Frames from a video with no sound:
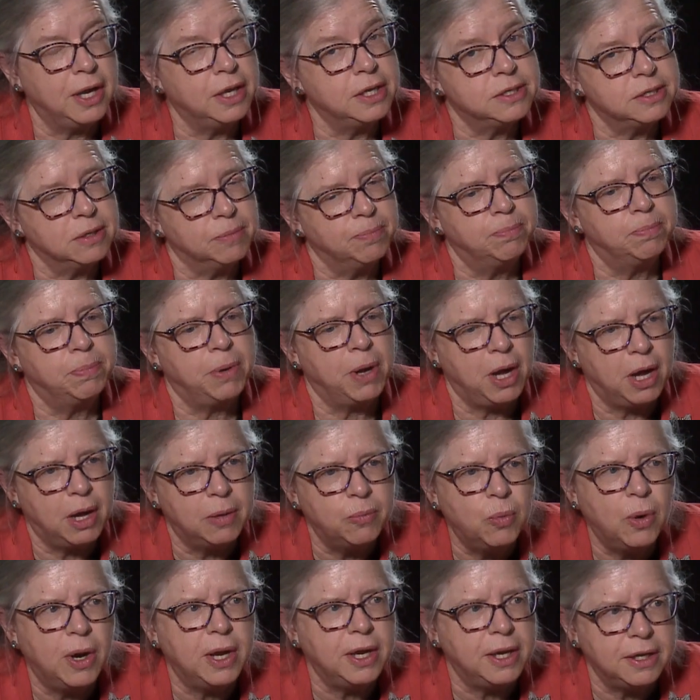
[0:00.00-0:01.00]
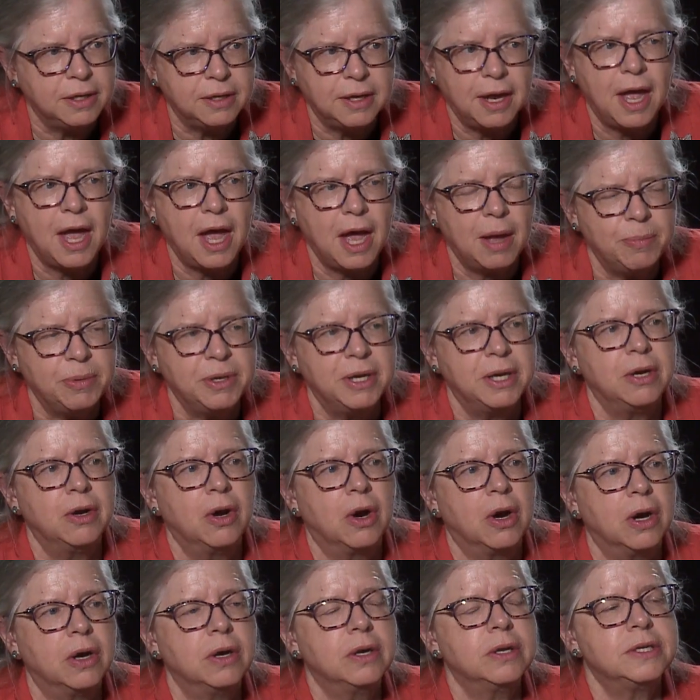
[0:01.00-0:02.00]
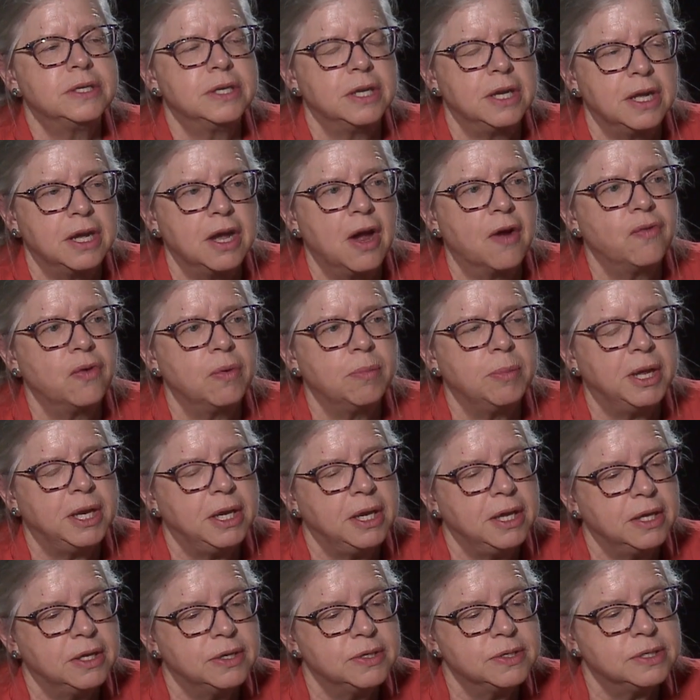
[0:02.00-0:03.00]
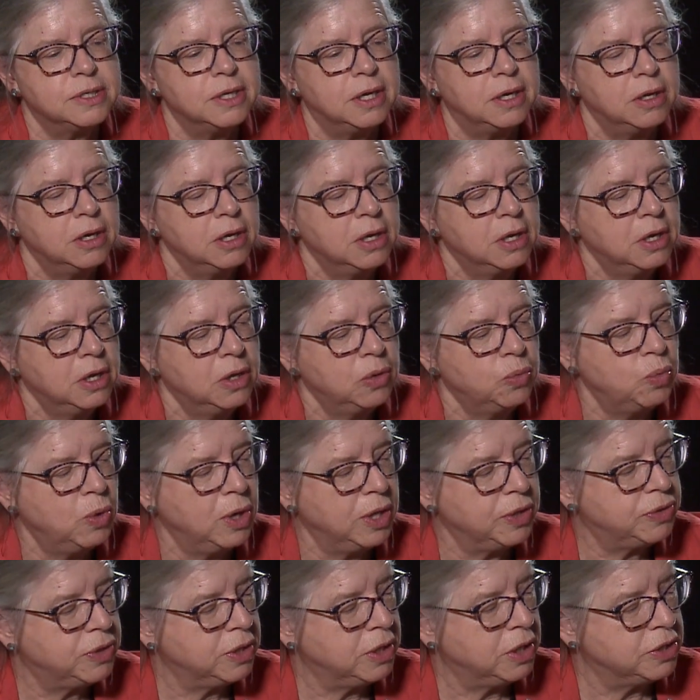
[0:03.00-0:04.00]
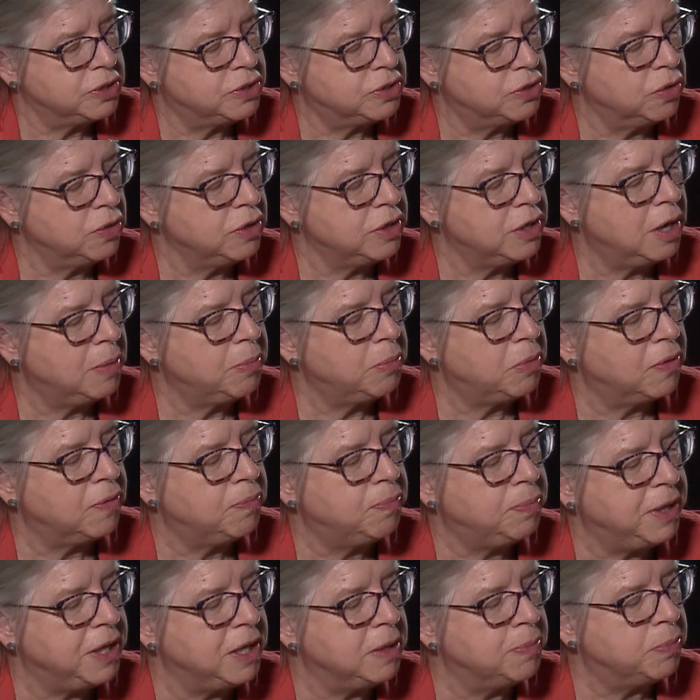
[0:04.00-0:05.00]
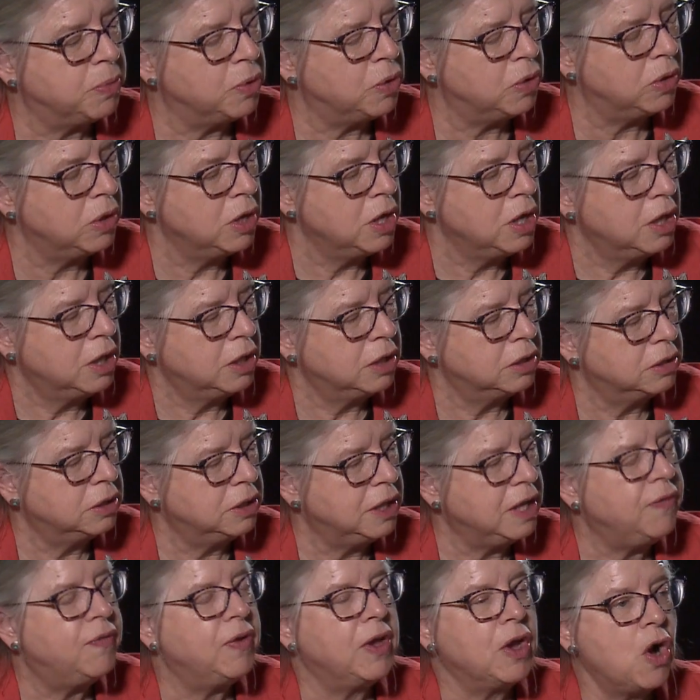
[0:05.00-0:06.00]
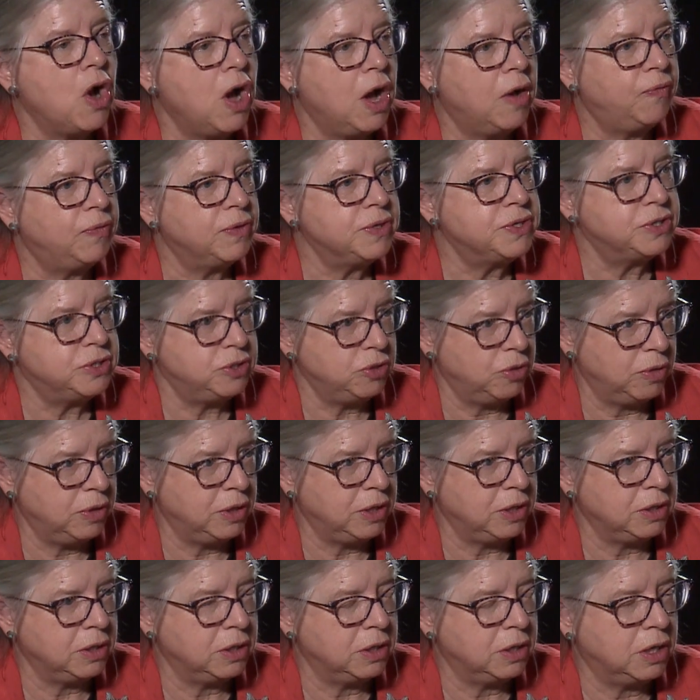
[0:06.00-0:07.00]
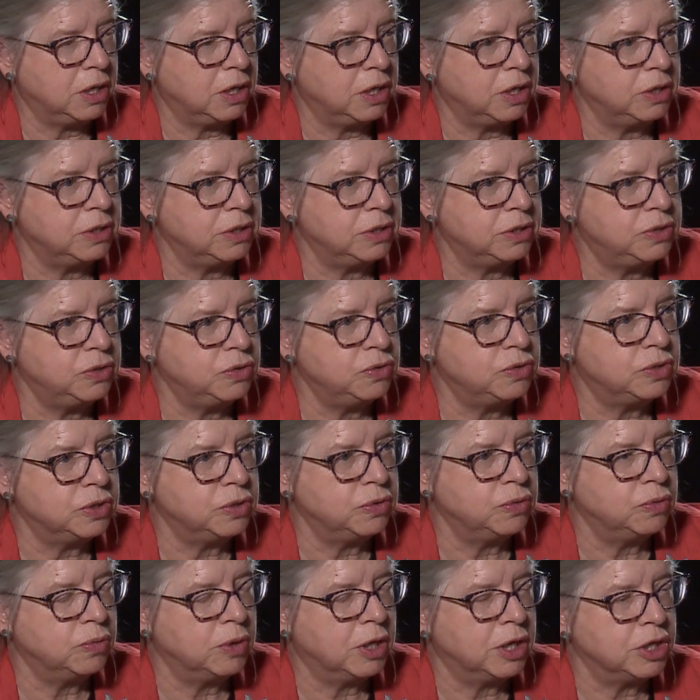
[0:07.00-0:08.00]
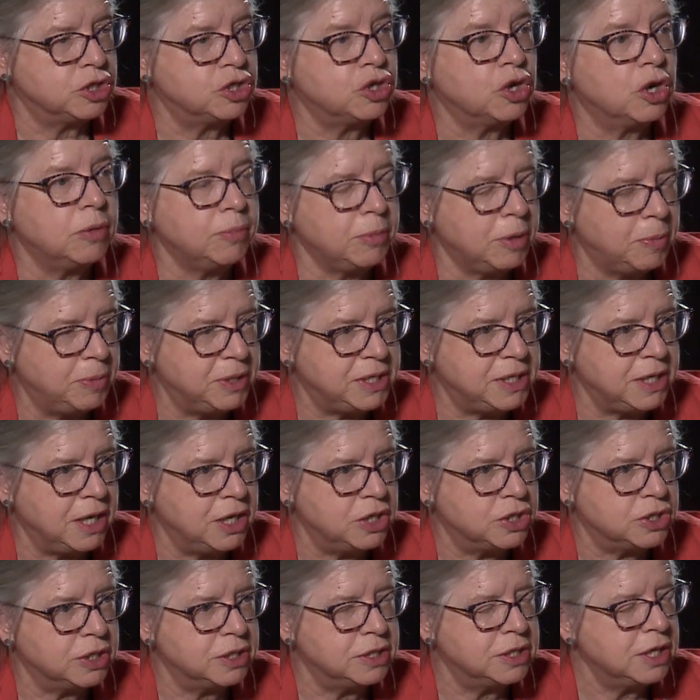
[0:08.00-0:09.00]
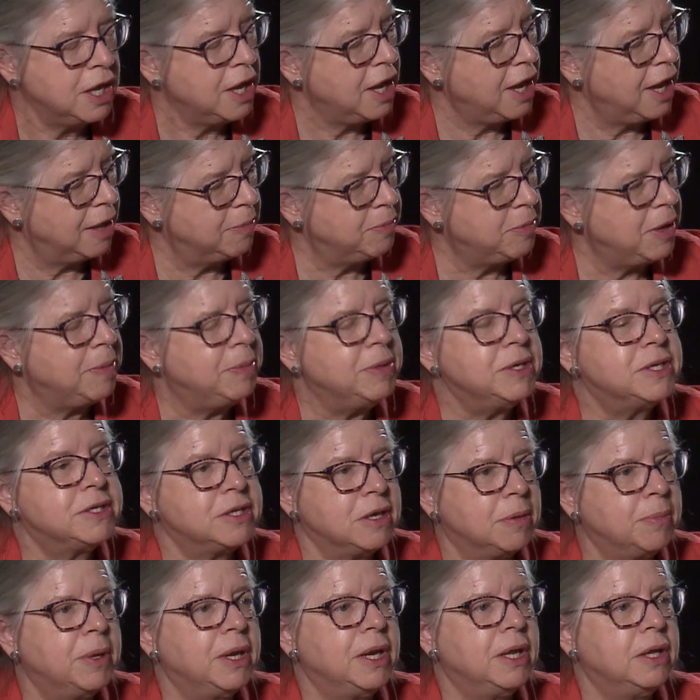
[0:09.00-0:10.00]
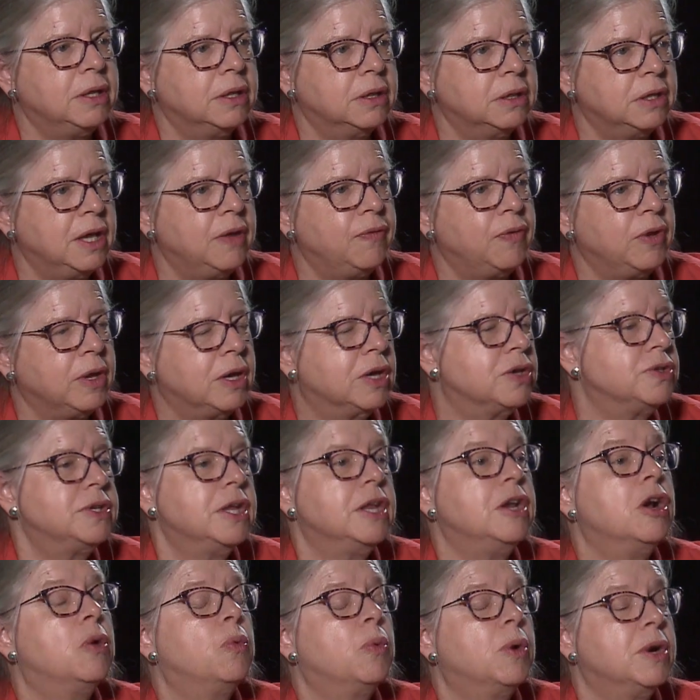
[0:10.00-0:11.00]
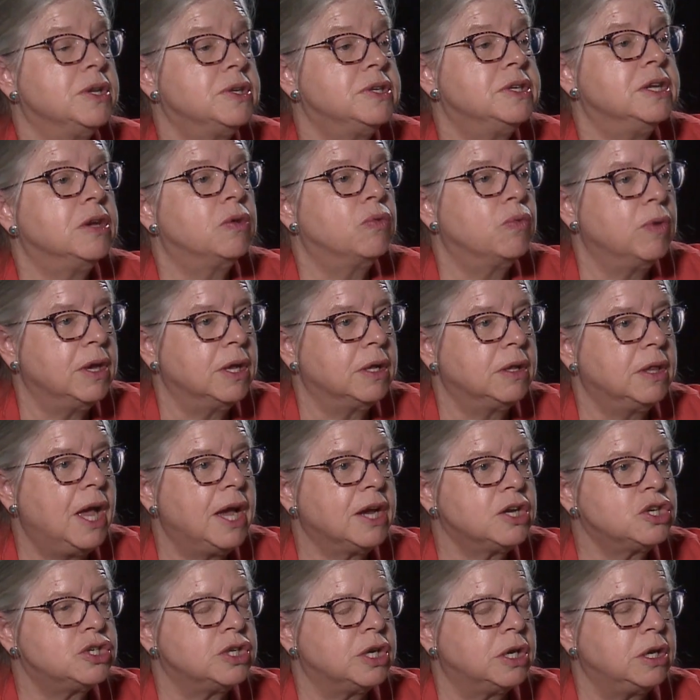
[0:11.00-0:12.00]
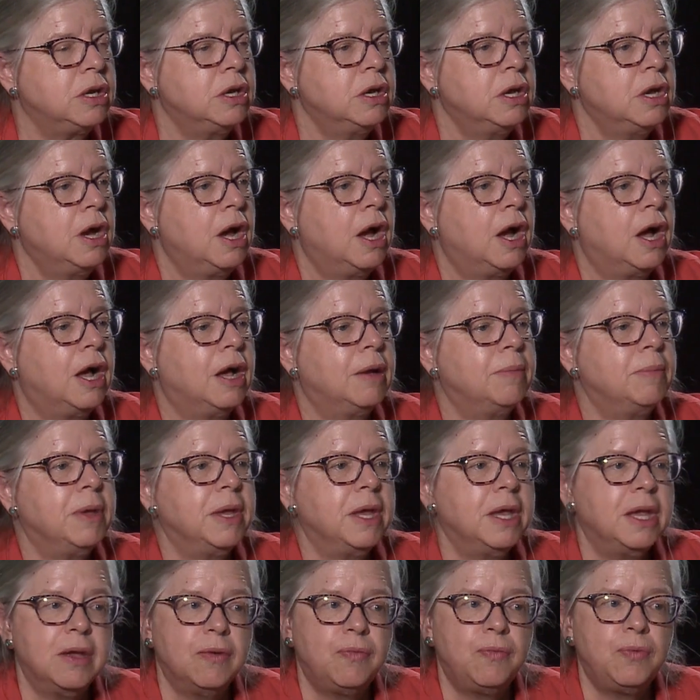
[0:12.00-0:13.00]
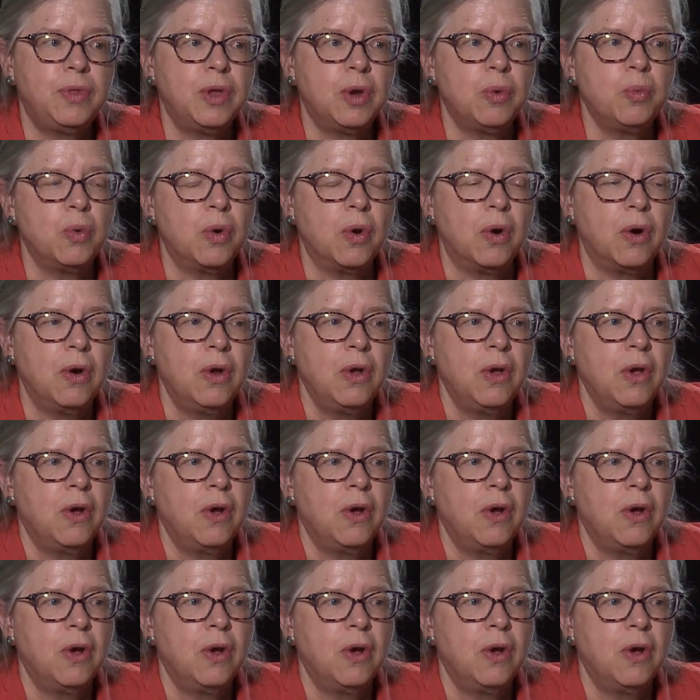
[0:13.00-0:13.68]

it's a bomb waiting to happen in our city government, is that with a certain number of people leaving office due to term limitations, and maybe somebody leaving because they don't want to seek re-election, if there were